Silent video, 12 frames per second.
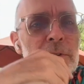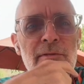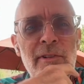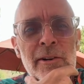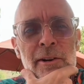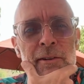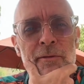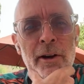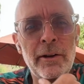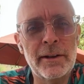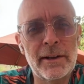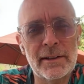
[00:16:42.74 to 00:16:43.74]
It's
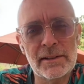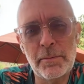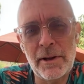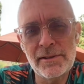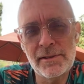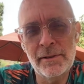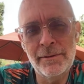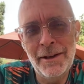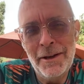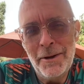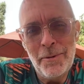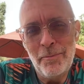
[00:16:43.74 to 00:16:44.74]
fairly inexpensive,
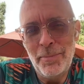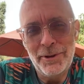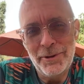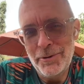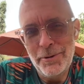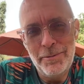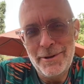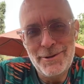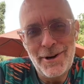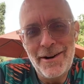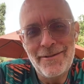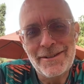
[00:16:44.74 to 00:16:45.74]
but the Uber
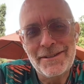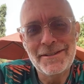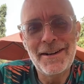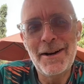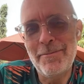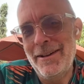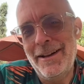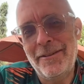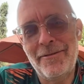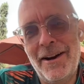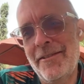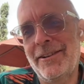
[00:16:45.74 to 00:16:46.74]
drivers stop at like
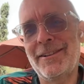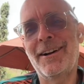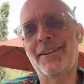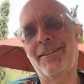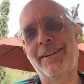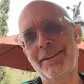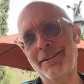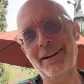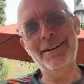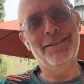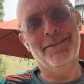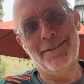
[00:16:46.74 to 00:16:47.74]
5 o'clock. You're like,
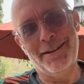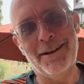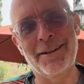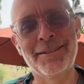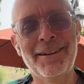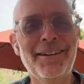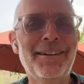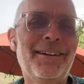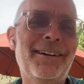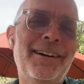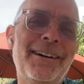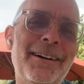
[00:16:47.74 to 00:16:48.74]
okay, we're done.
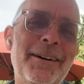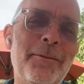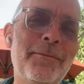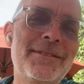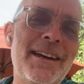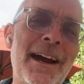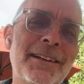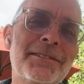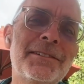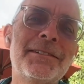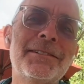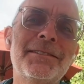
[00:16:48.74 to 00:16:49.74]

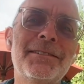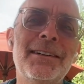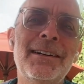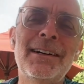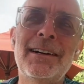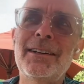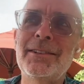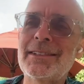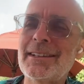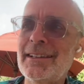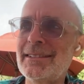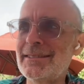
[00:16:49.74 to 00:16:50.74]
Taxis, you
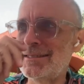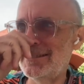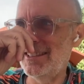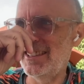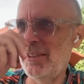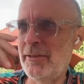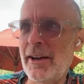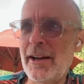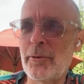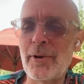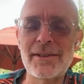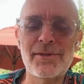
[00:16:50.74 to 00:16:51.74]
can, if you're at
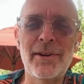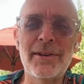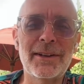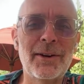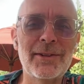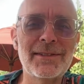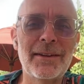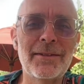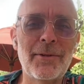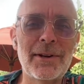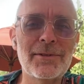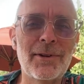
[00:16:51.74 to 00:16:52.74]
a restaurant, you can always have the
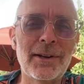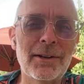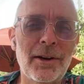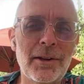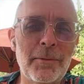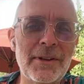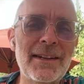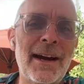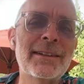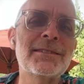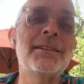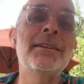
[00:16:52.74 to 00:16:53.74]
restaurant call them a
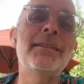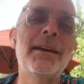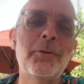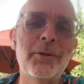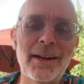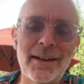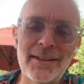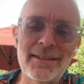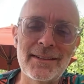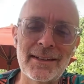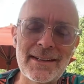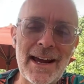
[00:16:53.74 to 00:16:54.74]
taxi. They will get
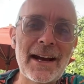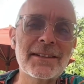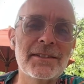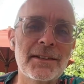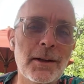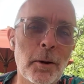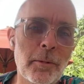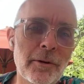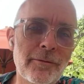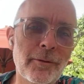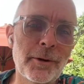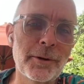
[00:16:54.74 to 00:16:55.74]
the taxi number
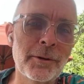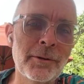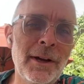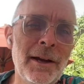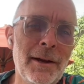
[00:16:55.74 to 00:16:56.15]
for you.